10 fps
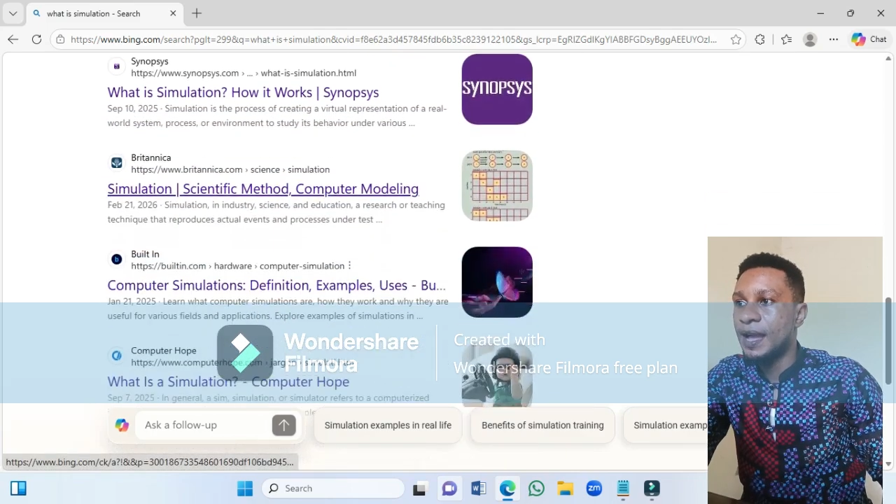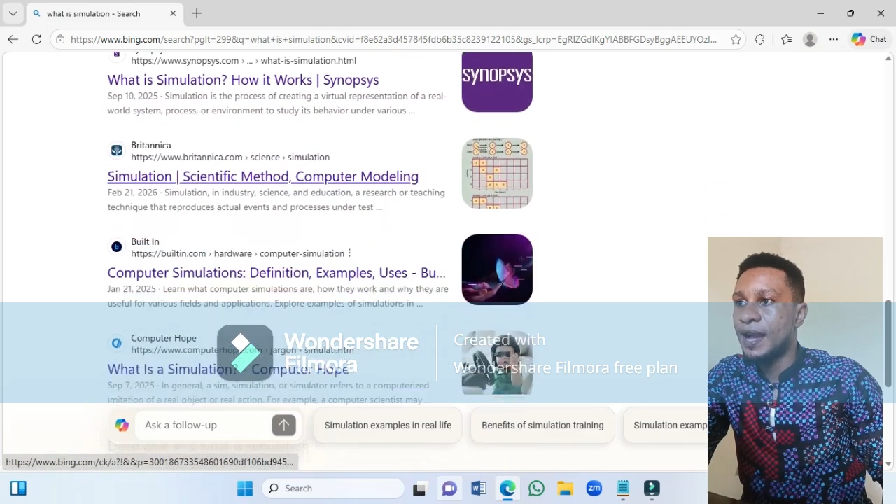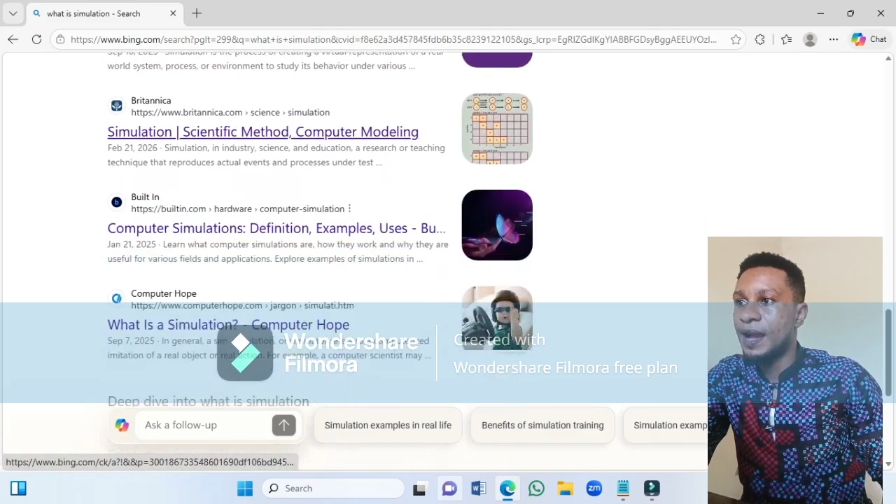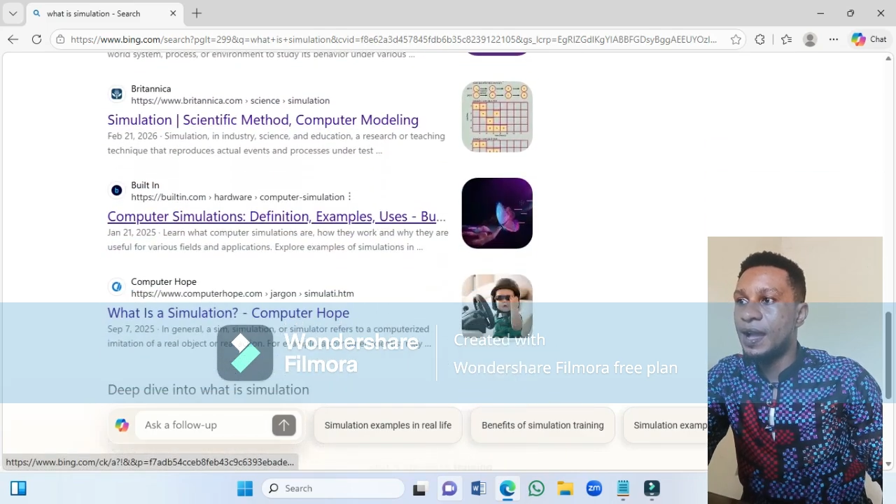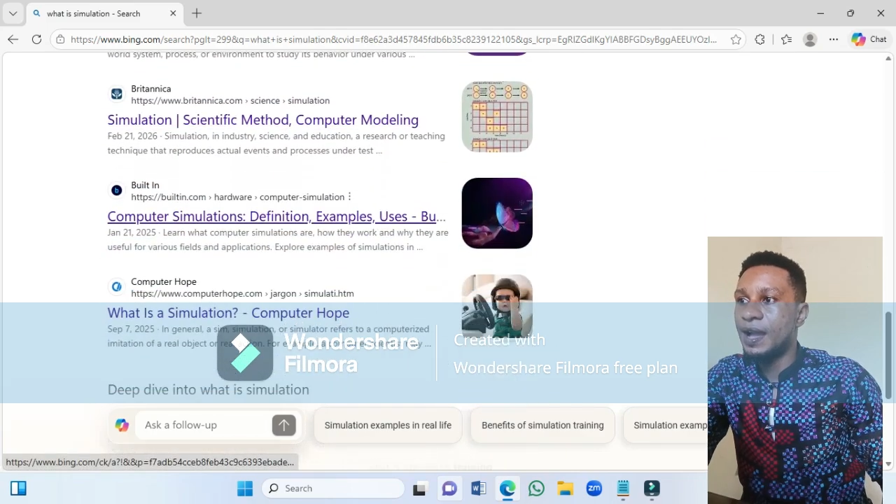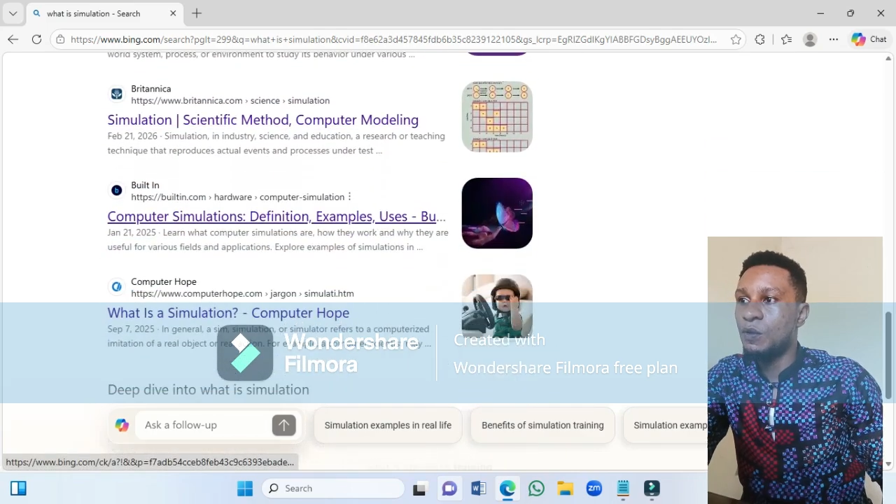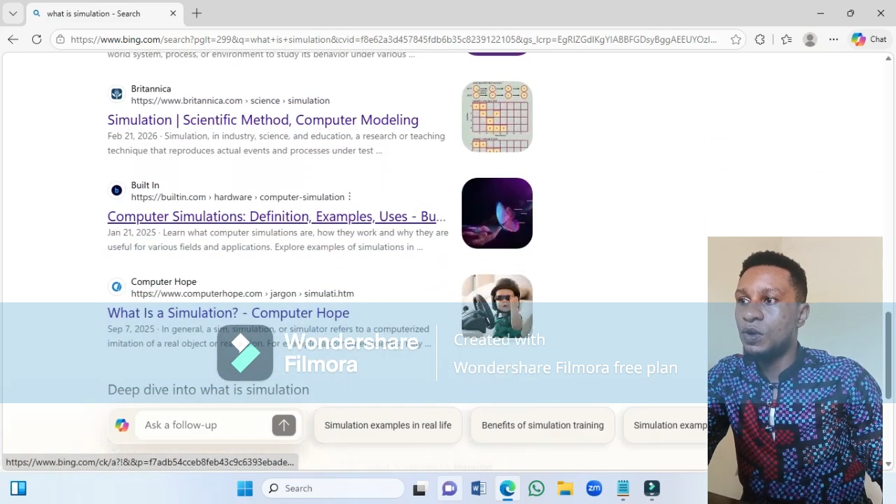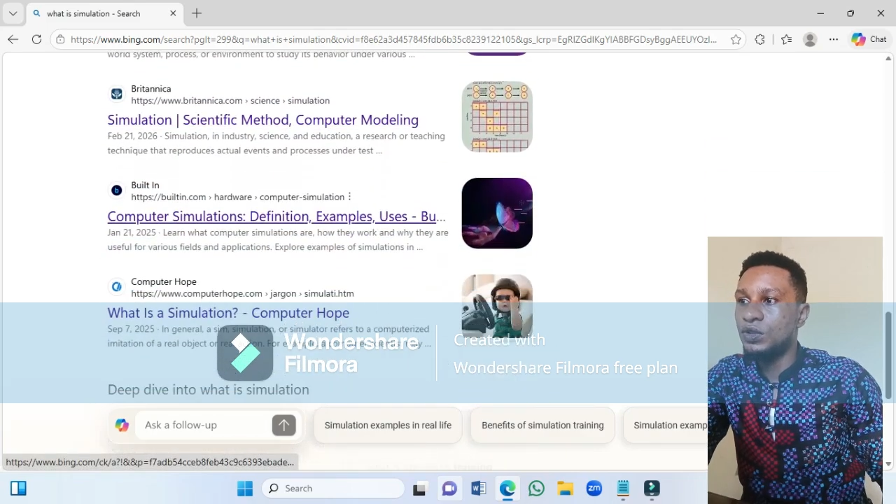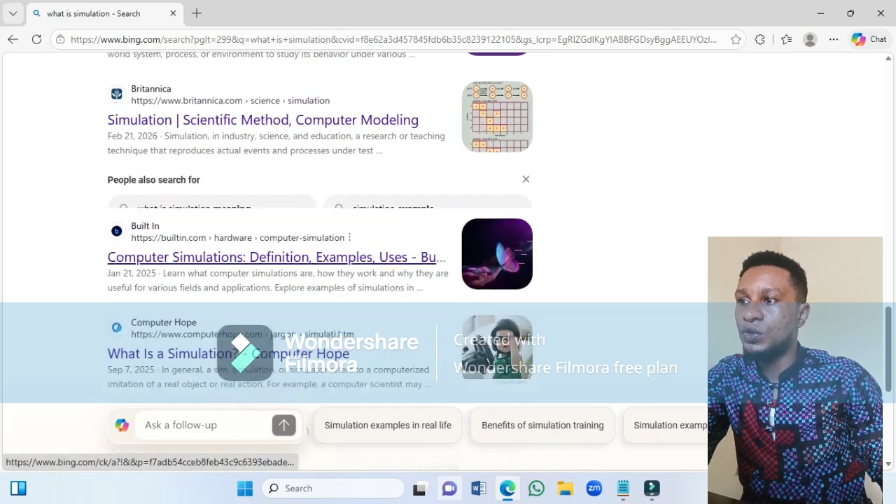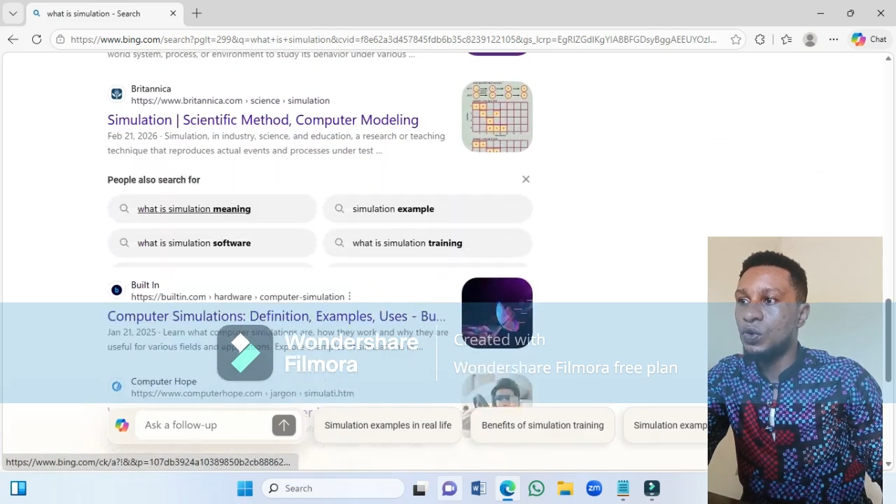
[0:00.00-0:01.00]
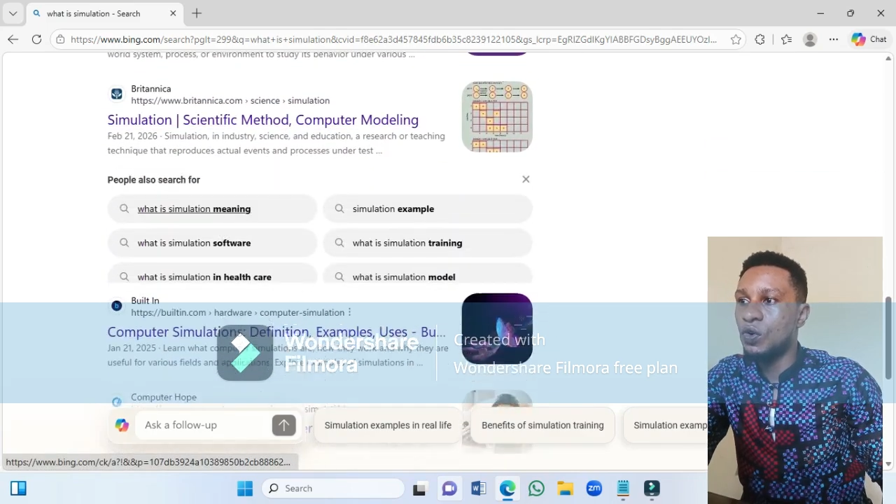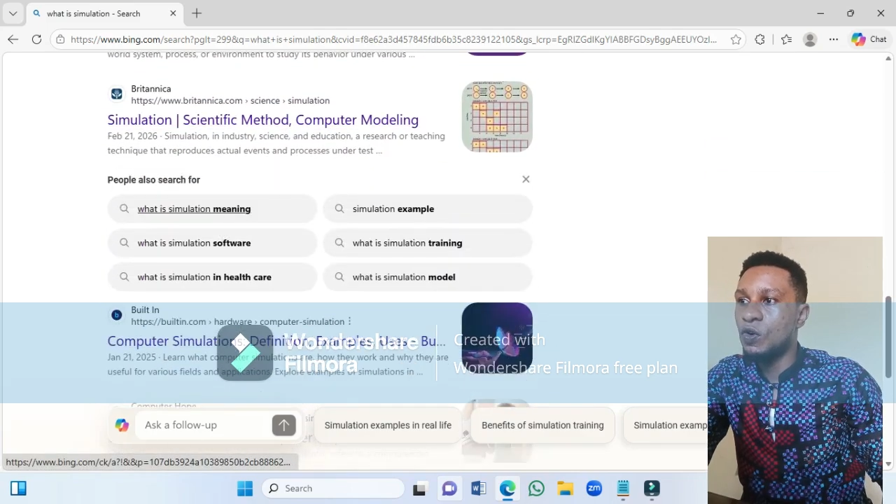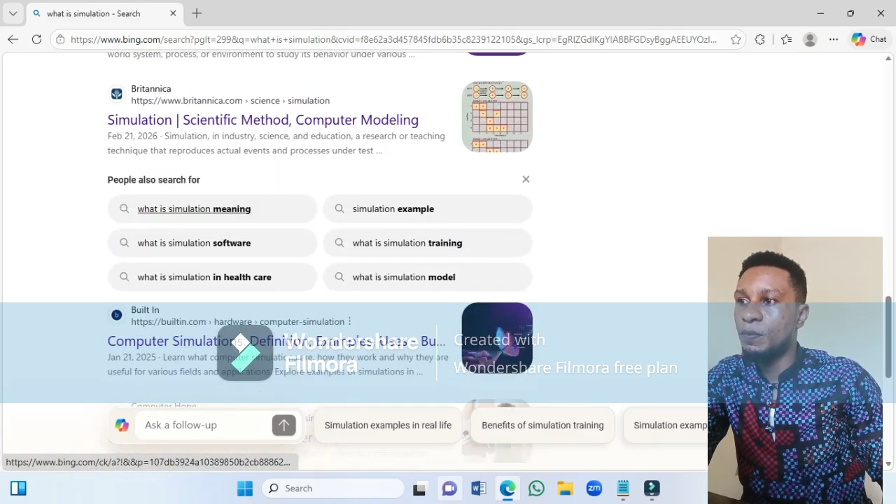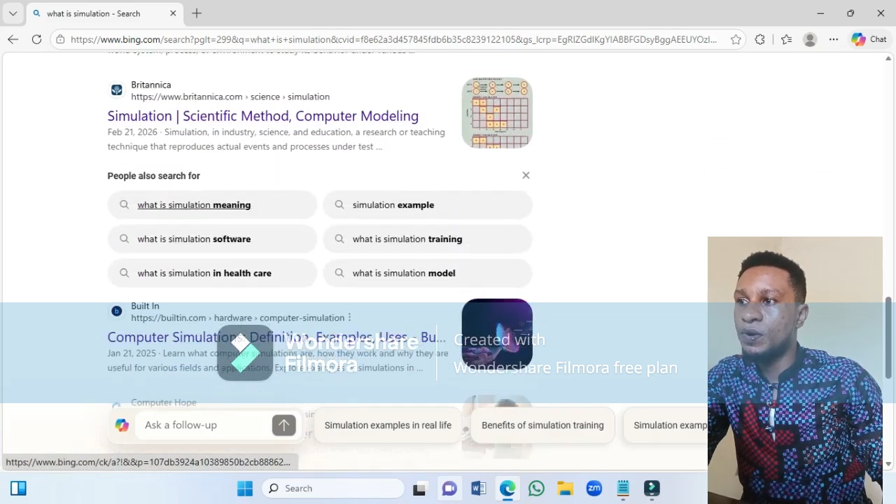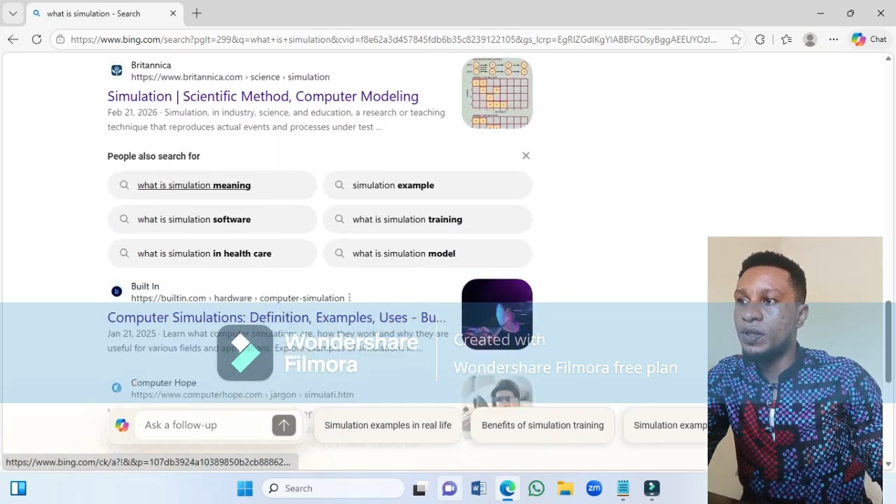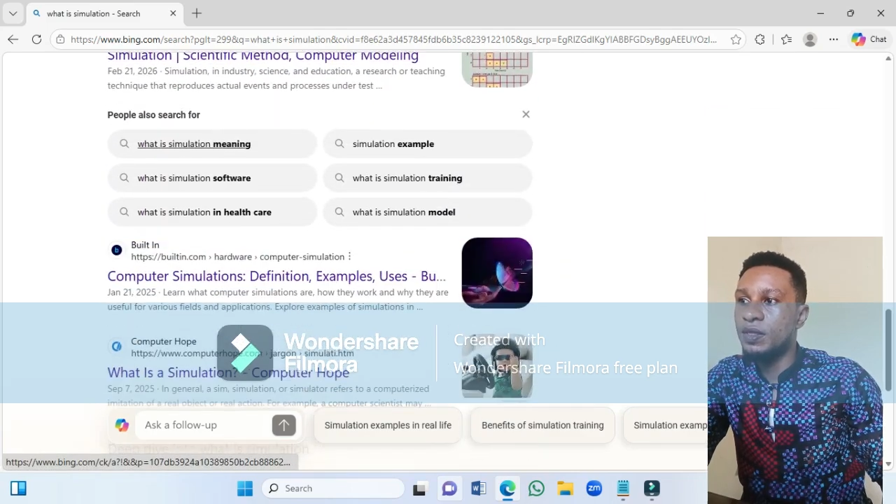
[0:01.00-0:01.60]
I want to open